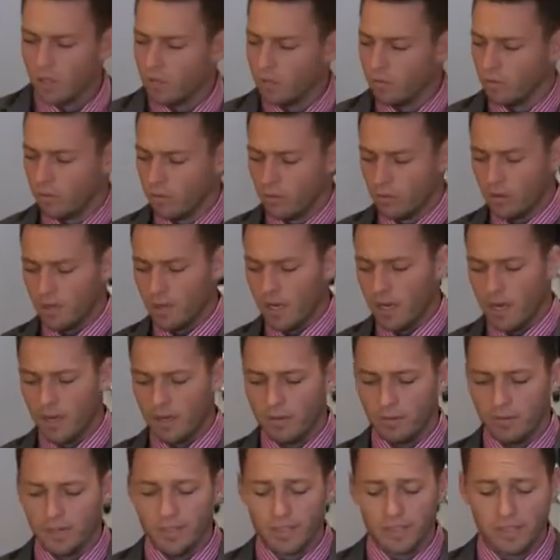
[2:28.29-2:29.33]

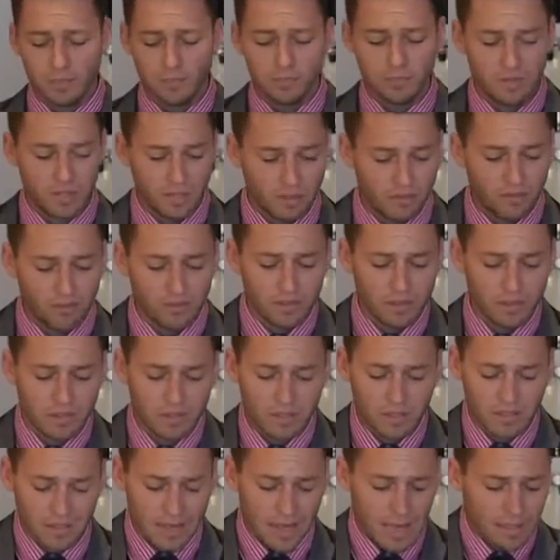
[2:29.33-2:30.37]
you'll get some definite
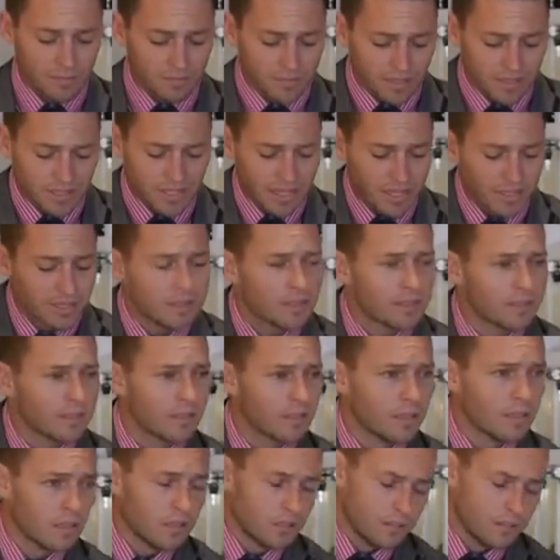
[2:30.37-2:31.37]
lime zest